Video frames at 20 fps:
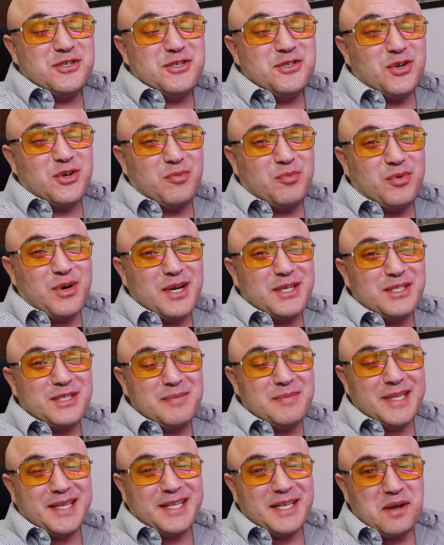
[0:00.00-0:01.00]
So
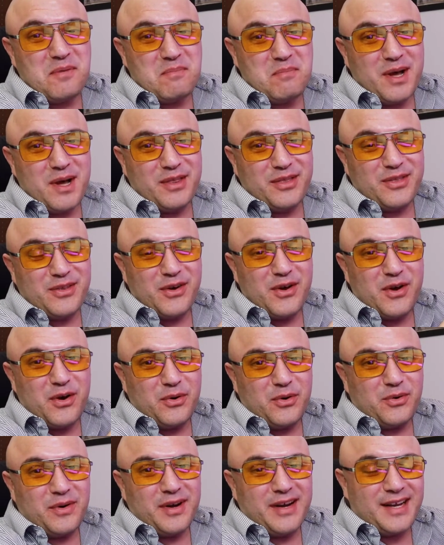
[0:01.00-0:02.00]
approximately a month
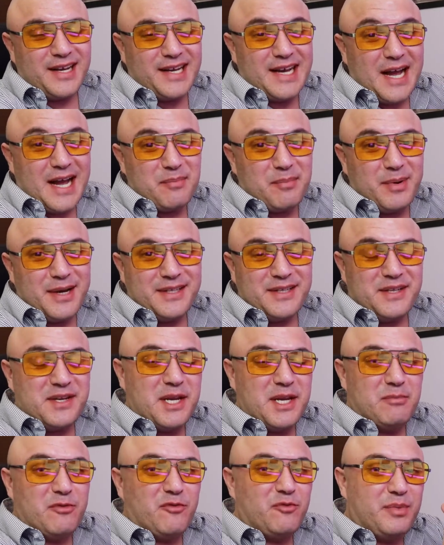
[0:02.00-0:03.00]
ago, a guy by the
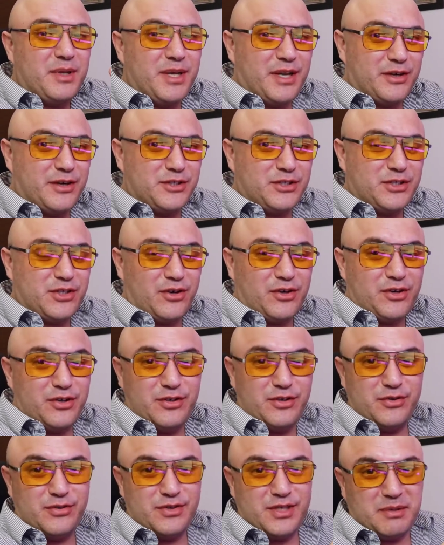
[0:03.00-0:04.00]
name of Pierre
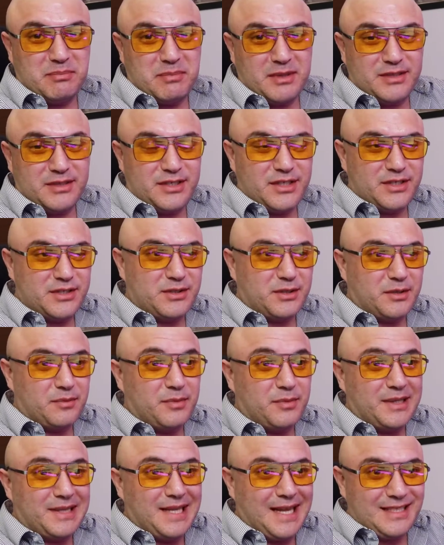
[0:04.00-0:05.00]
started using my
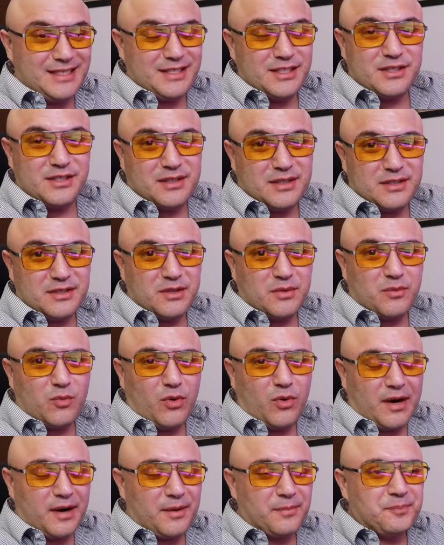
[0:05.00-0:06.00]
system. And that's the system
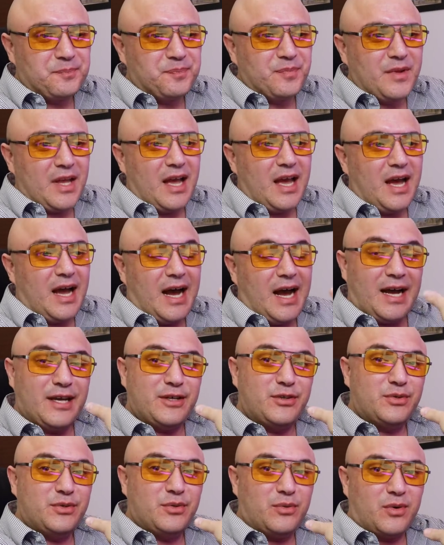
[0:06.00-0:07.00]
where I
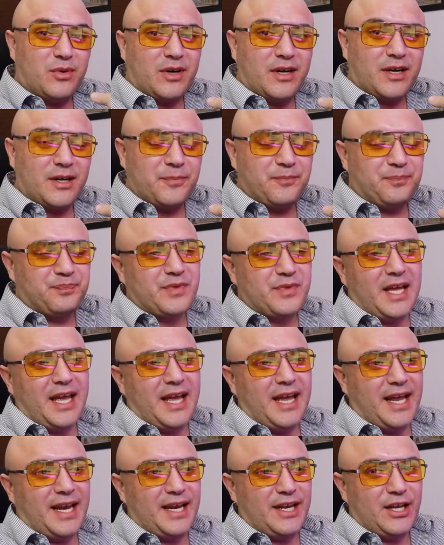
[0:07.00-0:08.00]
do the work
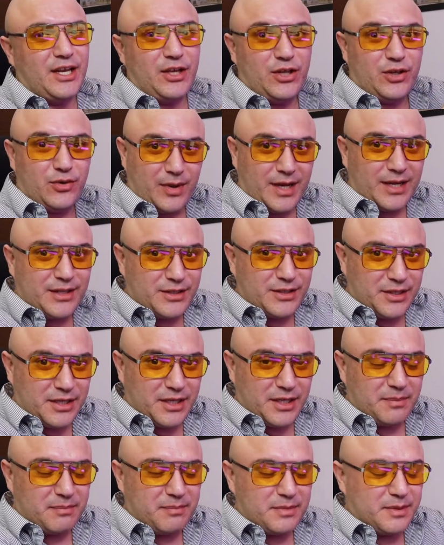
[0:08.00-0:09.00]
and you get to
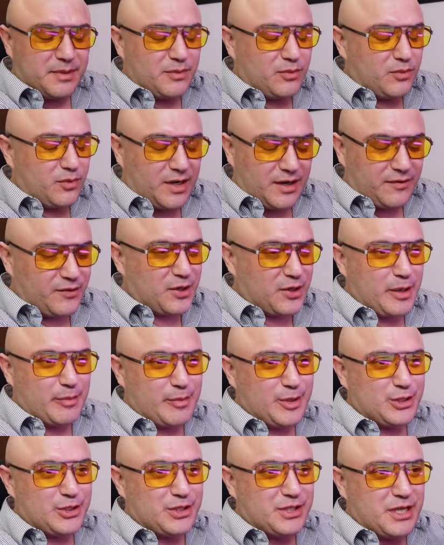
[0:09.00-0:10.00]
keep whatever
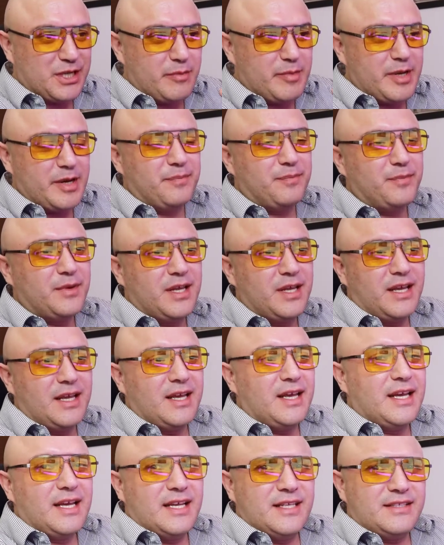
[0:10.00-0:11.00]
commissions come in.
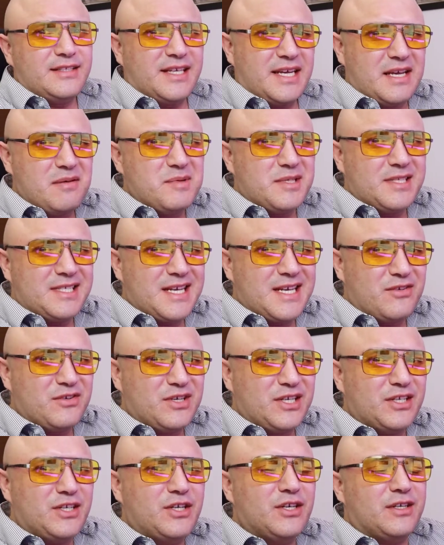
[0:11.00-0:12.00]
To him, it
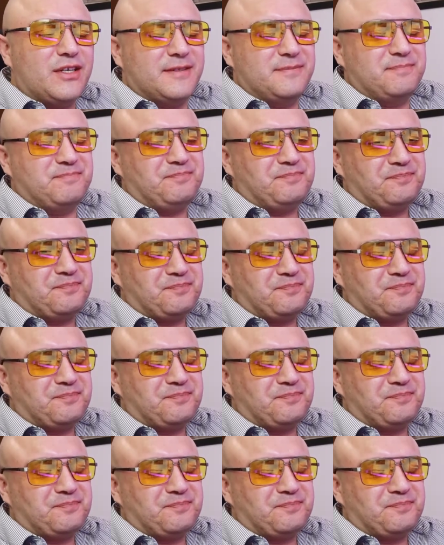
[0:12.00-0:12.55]
sounded good.